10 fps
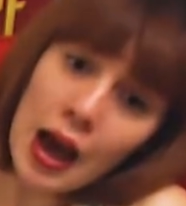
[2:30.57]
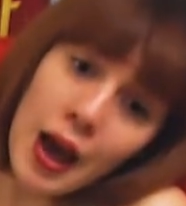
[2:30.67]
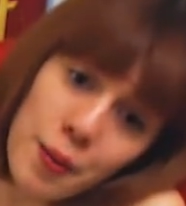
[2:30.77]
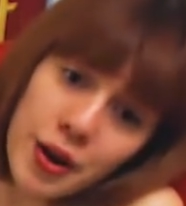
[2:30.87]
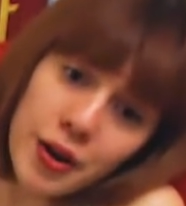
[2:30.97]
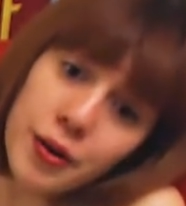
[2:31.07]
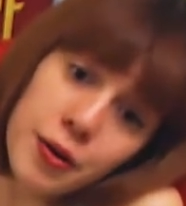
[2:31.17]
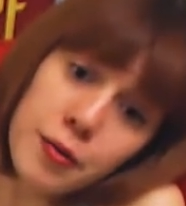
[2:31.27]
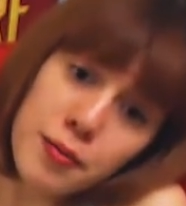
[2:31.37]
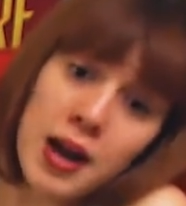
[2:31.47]
I wonder
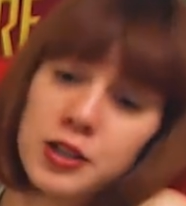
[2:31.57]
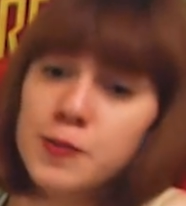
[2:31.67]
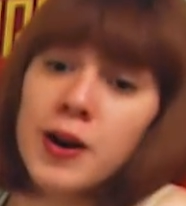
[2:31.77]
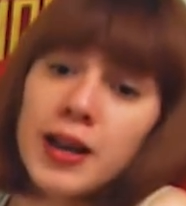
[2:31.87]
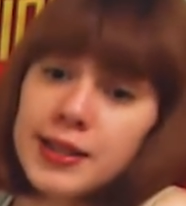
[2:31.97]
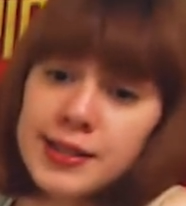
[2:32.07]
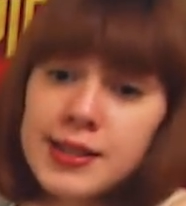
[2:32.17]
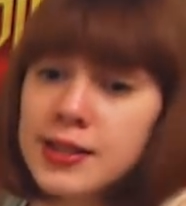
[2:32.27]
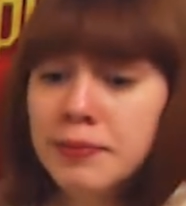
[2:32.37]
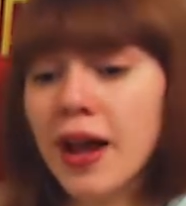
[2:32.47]
who Miles Morales
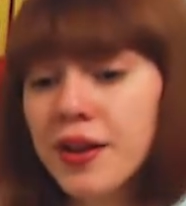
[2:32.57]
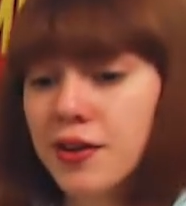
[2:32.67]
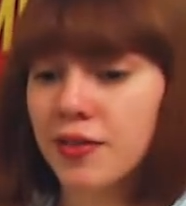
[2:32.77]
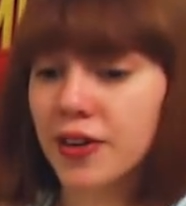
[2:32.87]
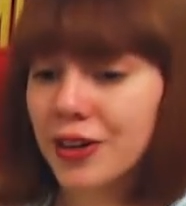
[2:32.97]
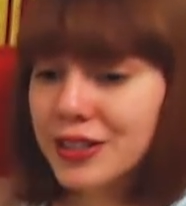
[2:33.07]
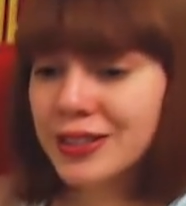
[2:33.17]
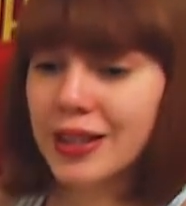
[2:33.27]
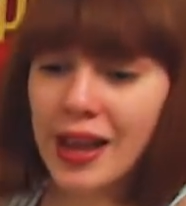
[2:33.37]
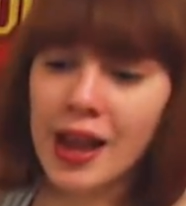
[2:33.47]
is in my
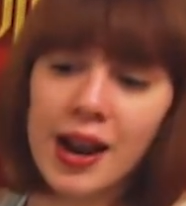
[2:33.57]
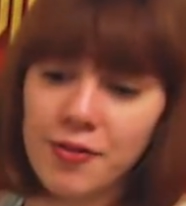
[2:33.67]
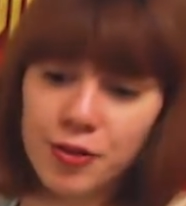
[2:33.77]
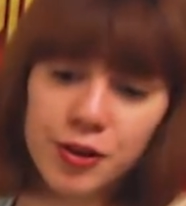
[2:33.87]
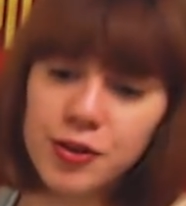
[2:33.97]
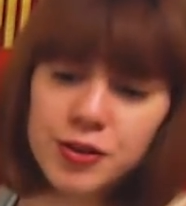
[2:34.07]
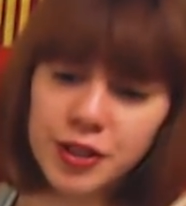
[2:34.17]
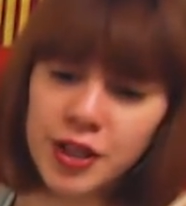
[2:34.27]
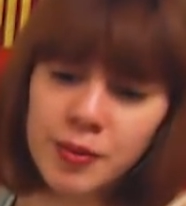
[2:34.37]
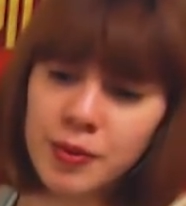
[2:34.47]
universe. And after he
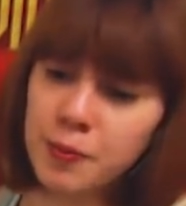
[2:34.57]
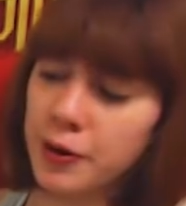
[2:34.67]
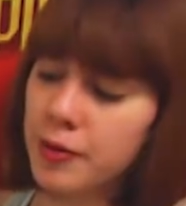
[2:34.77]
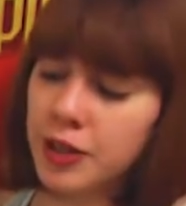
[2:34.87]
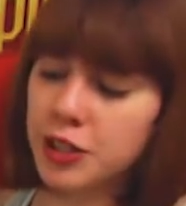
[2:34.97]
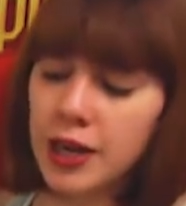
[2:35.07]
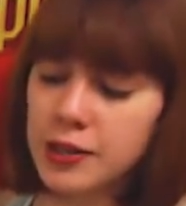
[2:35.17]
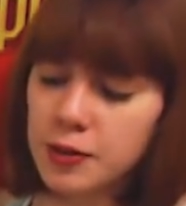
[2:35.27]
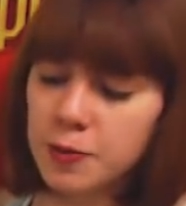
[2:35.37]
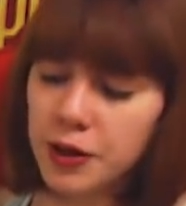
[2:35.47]
googled him, it pretty much
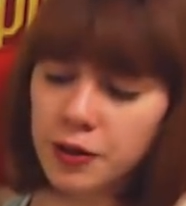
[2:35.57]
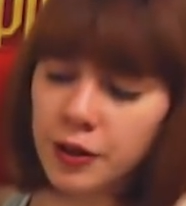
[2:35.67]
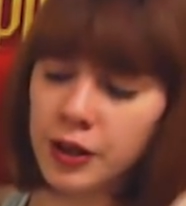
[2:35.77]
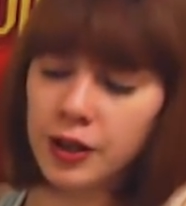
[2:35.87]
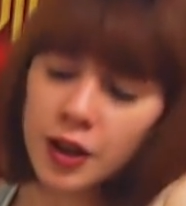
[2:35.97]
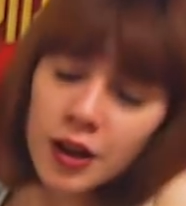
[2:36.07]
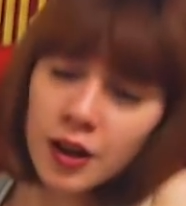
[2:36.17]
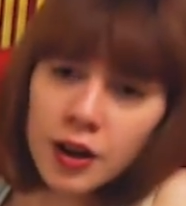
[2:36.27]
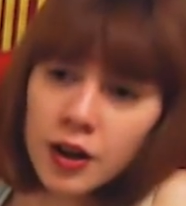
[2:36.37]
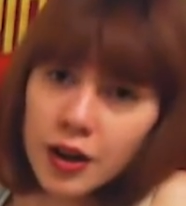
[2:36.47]
ends with Peter going,
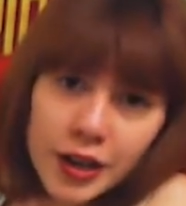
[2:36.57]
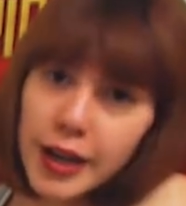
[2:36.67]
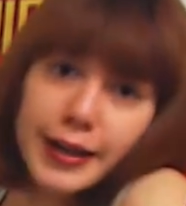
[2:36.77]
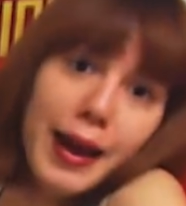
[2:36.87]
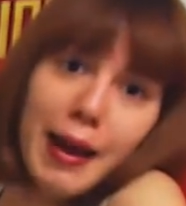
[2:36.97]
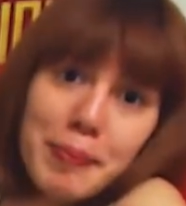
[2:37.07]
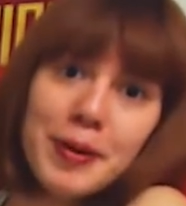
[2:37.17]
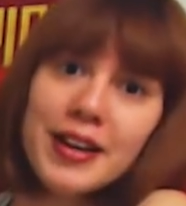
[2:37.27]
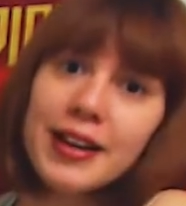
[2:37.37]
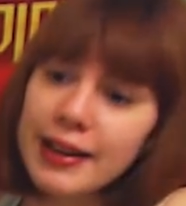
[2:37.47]
it can't
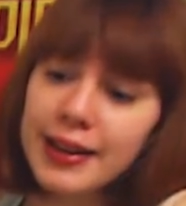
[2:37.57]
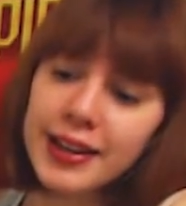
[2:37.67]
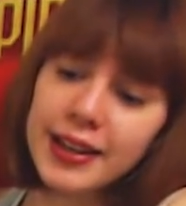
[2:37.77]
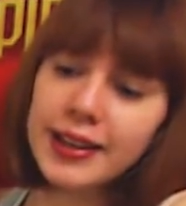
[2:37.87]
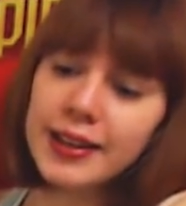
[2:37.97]
be!